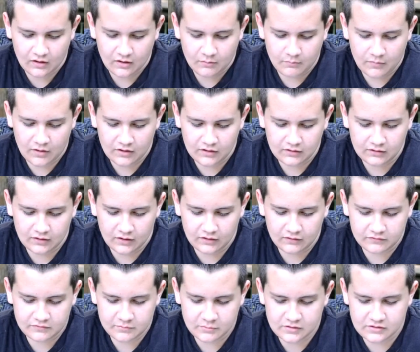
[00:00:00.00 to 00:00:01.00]
many
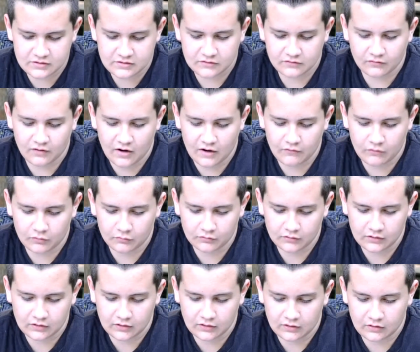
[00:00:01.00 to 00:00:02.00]
native species thrive
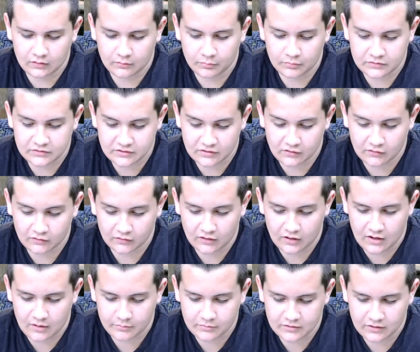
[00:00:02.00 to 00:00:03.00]
only in a particular
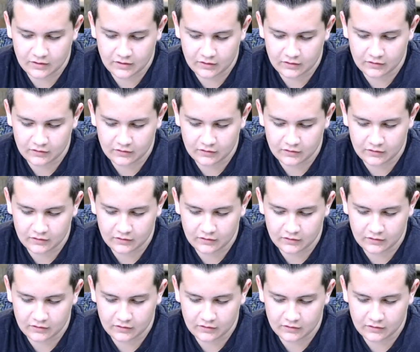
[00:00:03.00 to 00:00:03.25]
habitat.